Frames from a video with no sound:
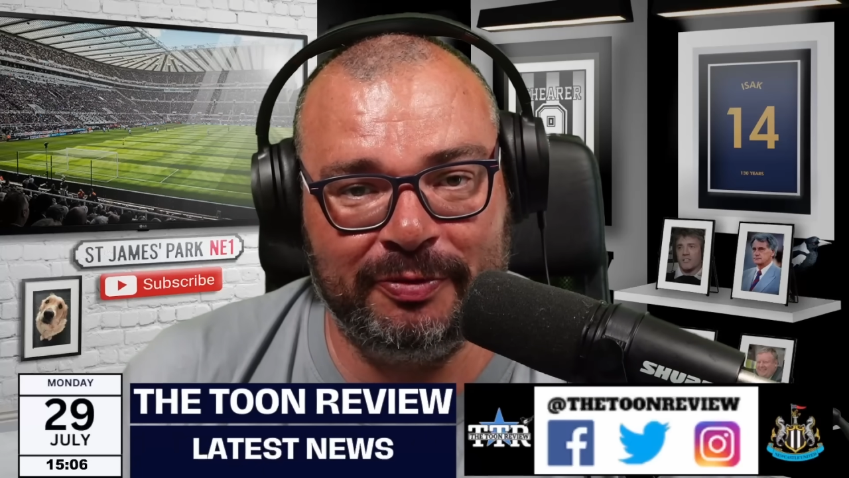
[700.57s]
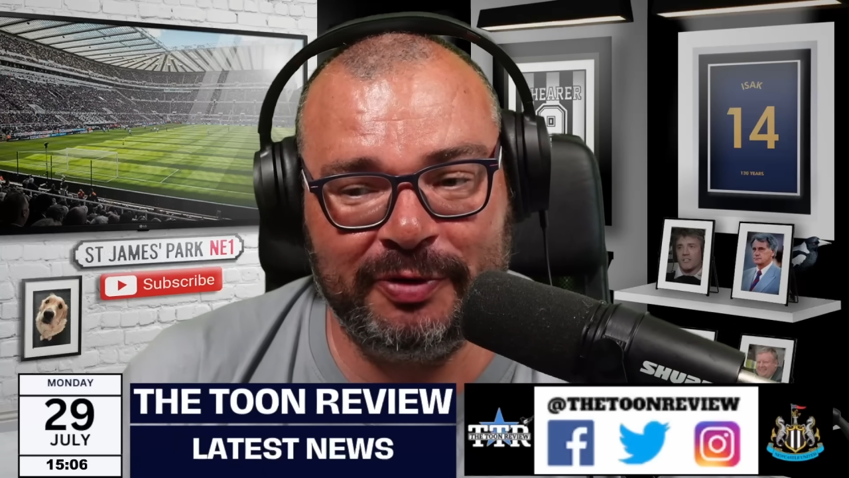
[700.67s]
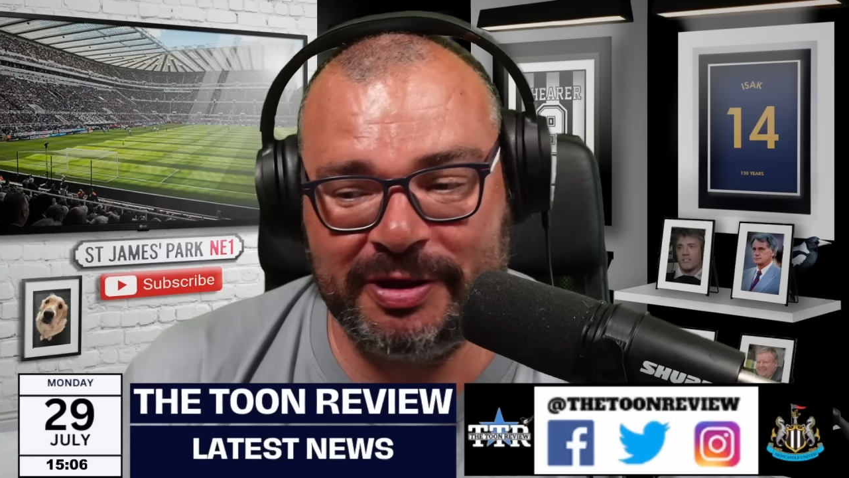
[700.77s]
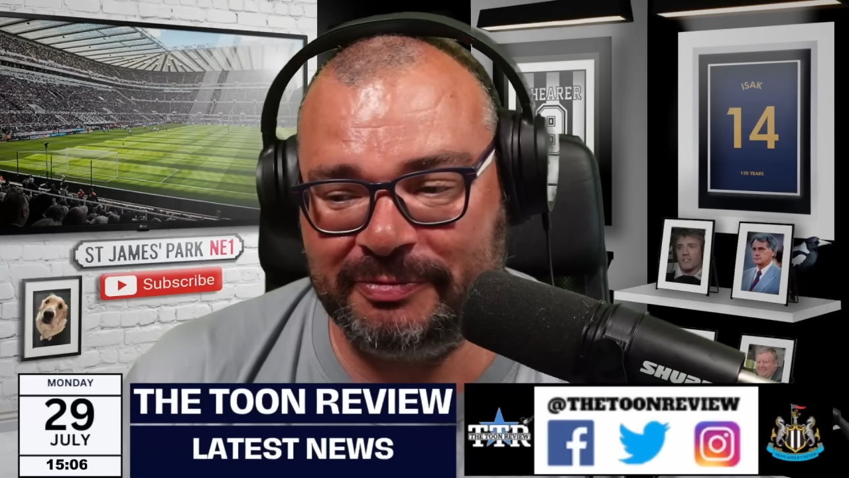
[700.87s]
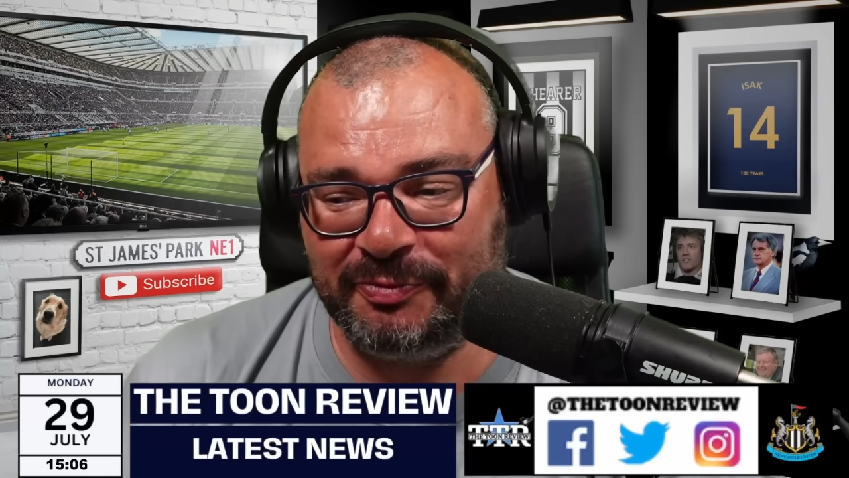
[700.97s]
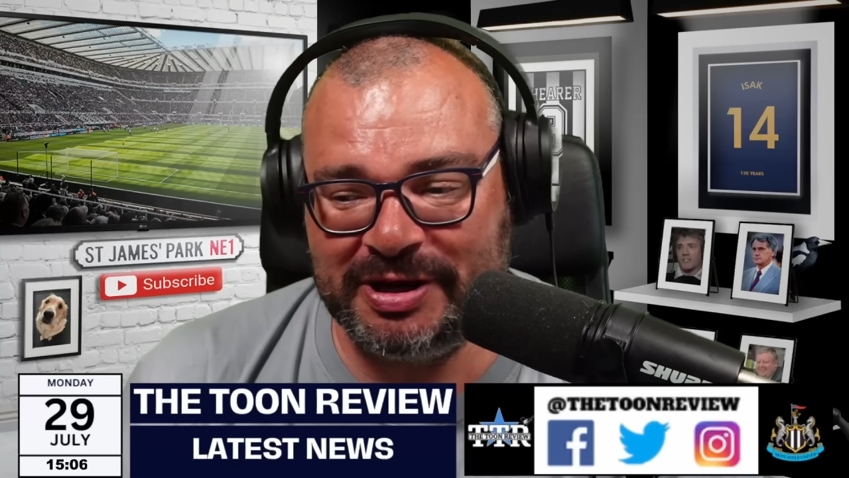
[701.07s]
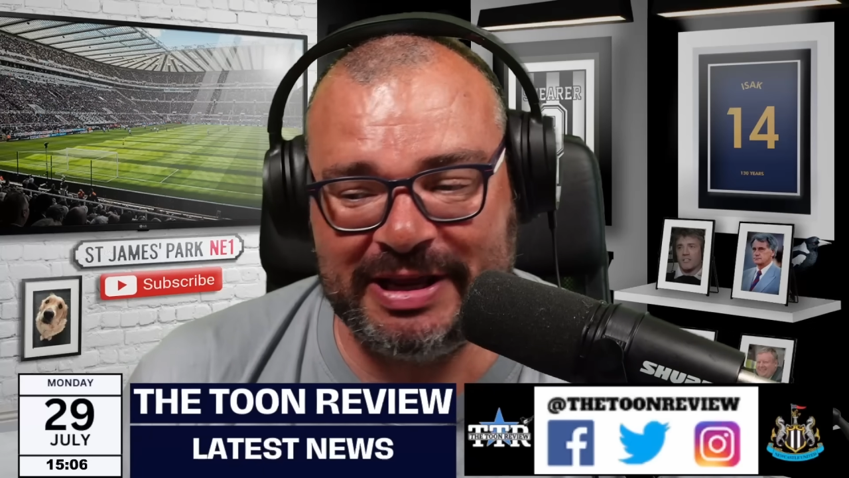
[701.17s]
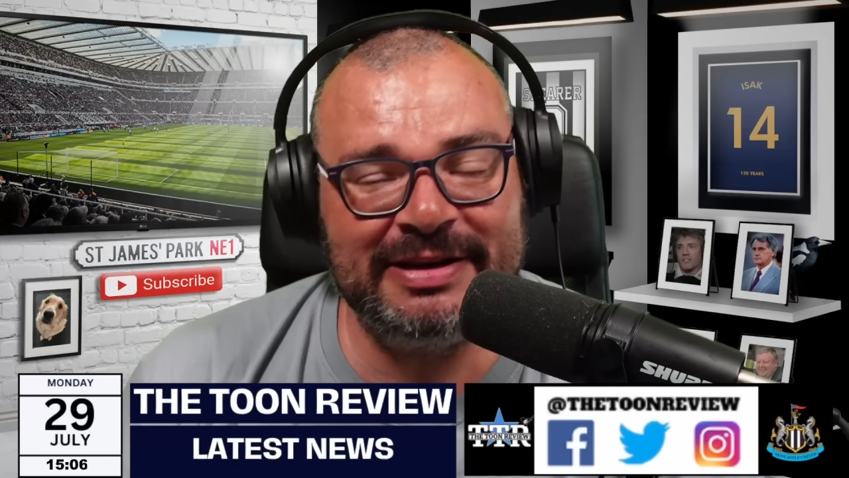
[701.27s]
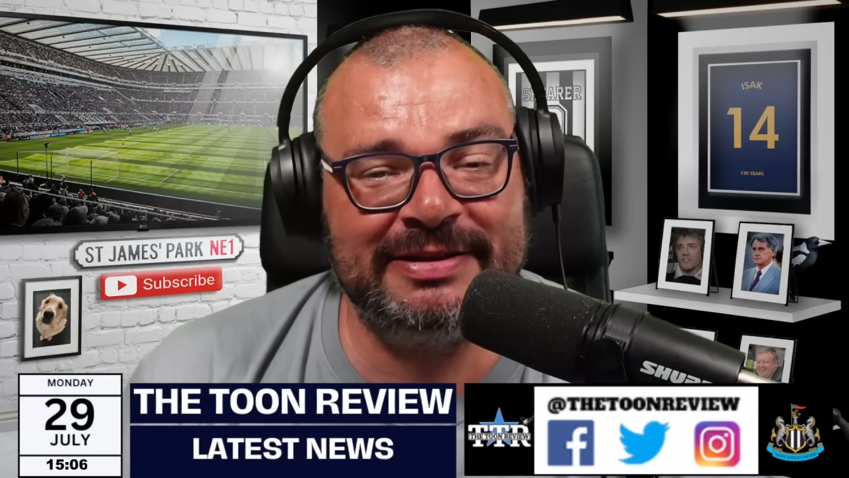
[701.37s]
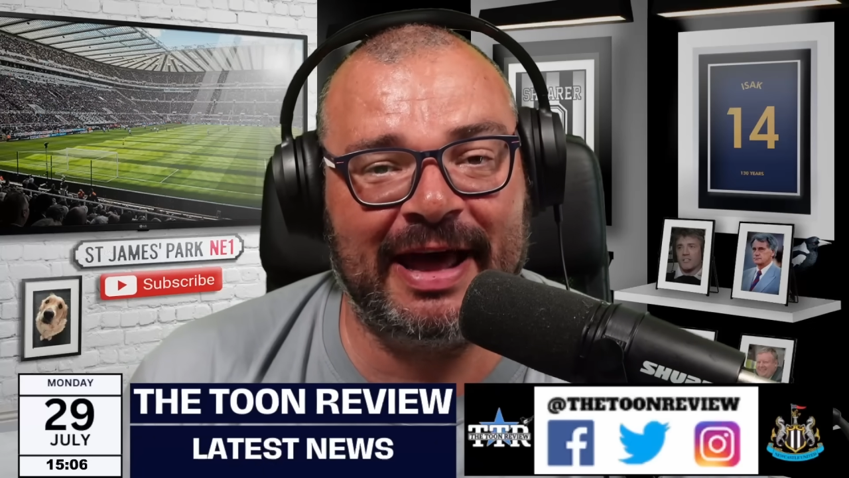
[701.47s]
We
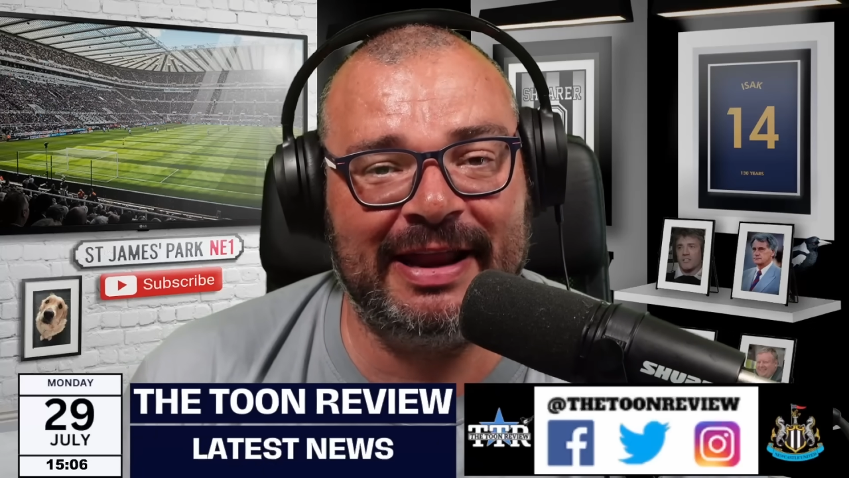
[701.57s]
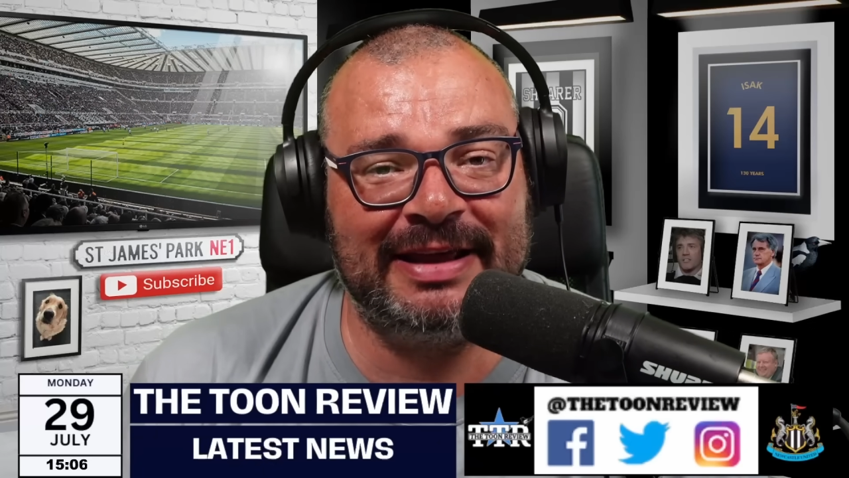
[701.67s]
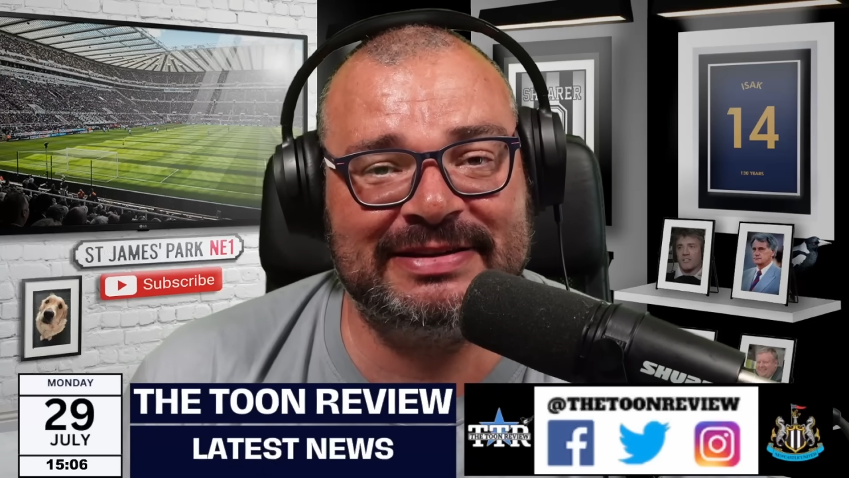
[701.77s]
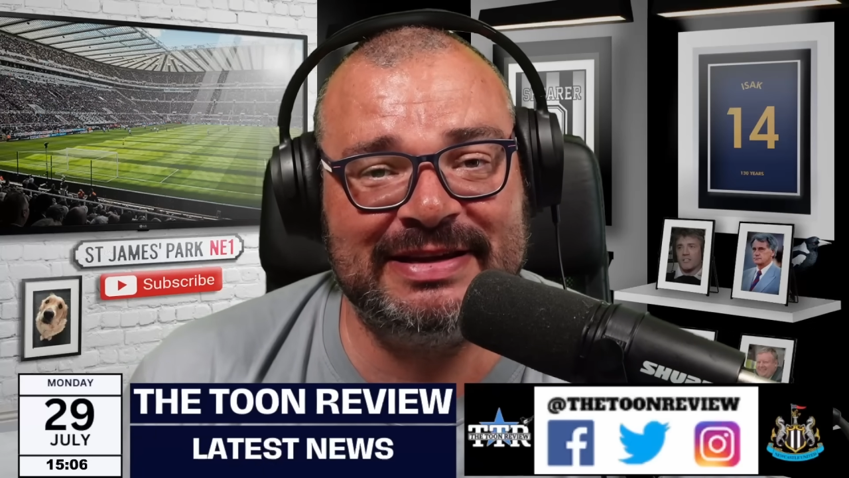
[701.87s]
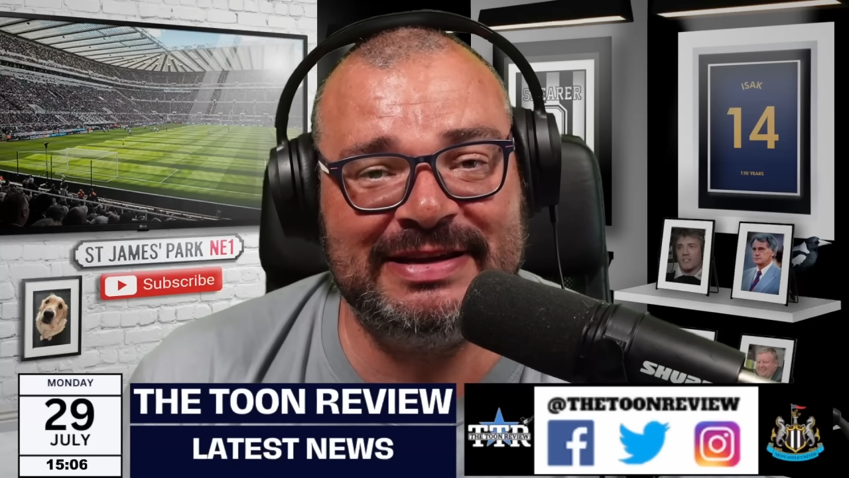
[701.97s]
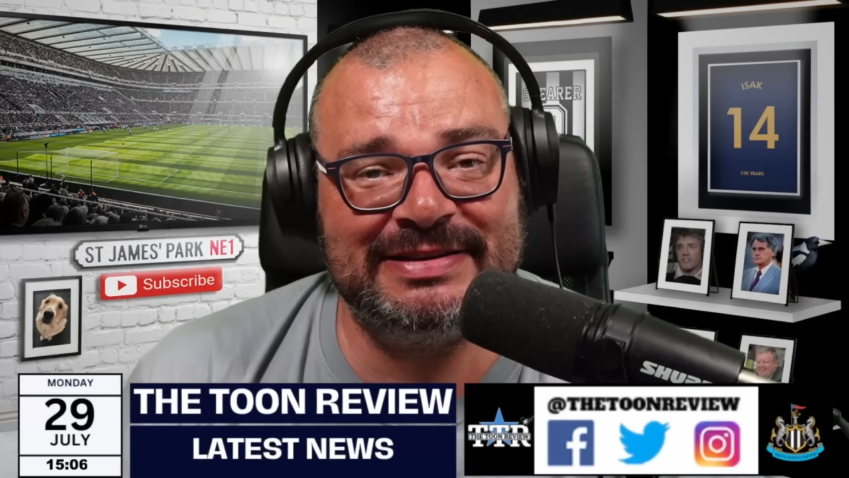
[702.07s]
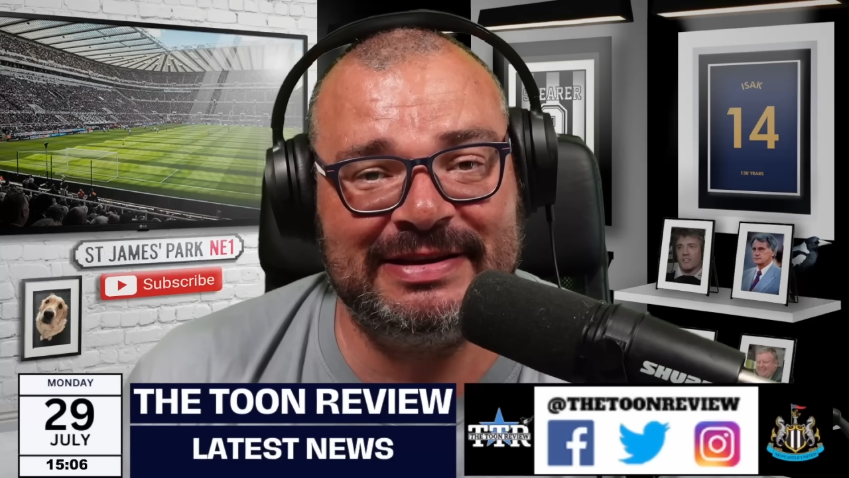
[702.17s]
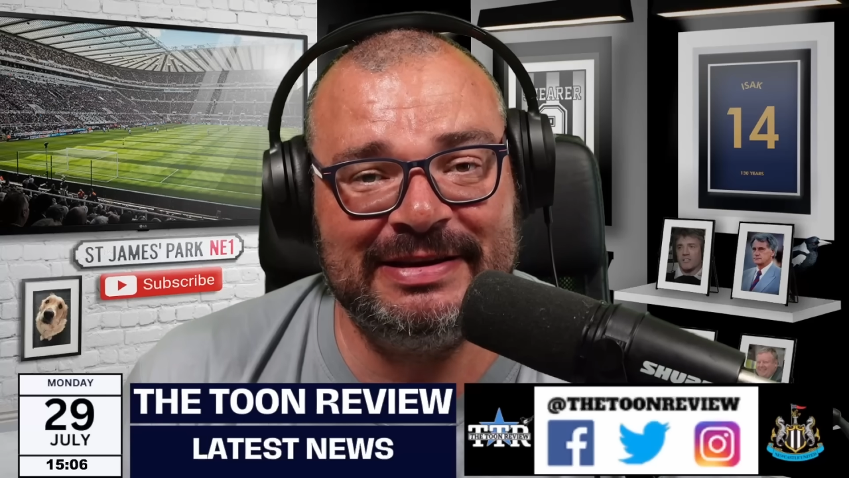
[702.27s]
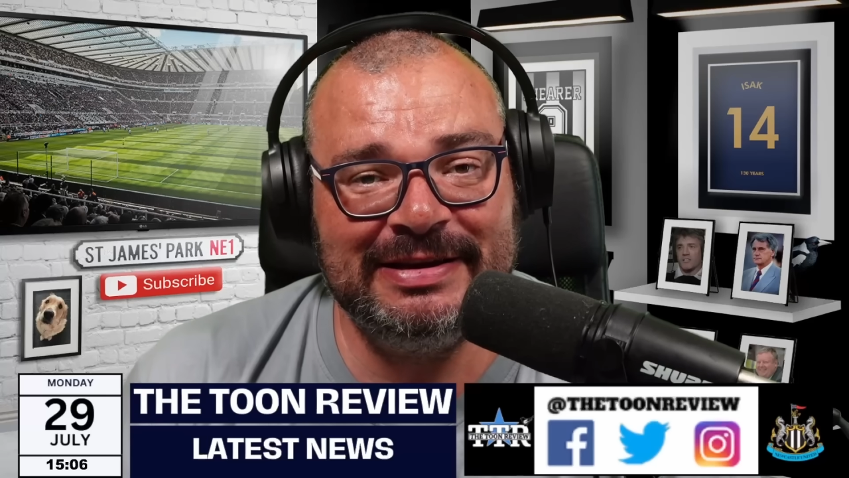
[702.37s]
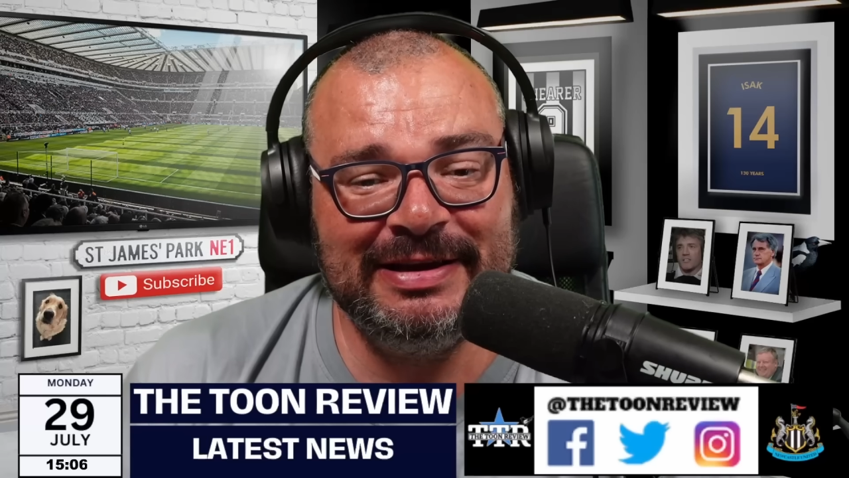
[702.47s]
needed that last season.